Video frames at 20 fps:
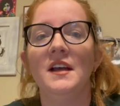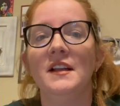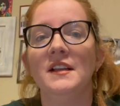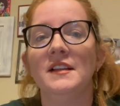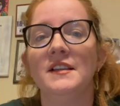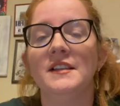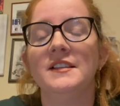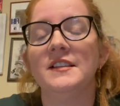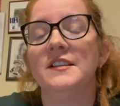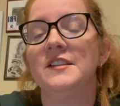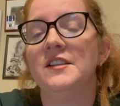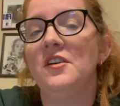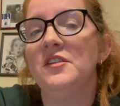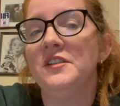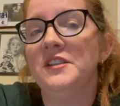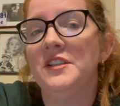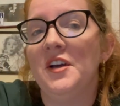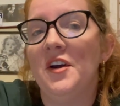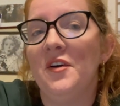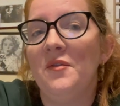This is
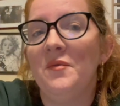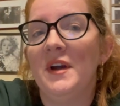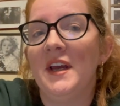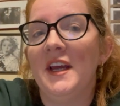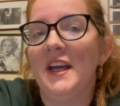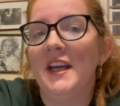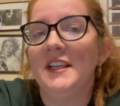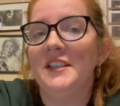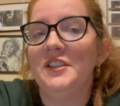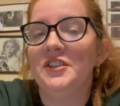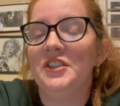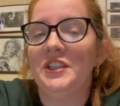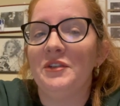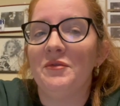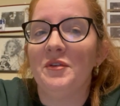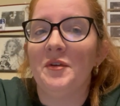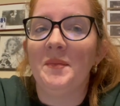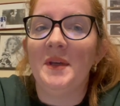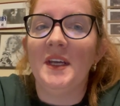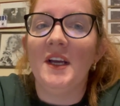also when she
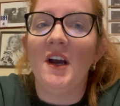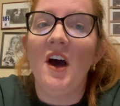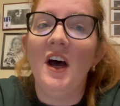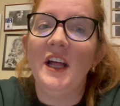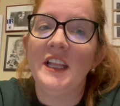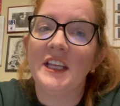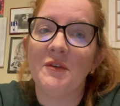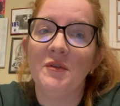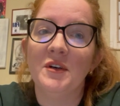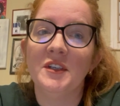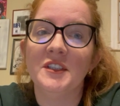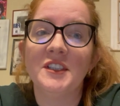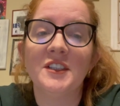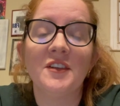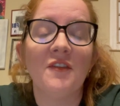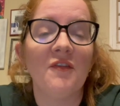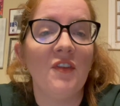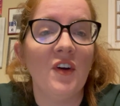would be Hollywood's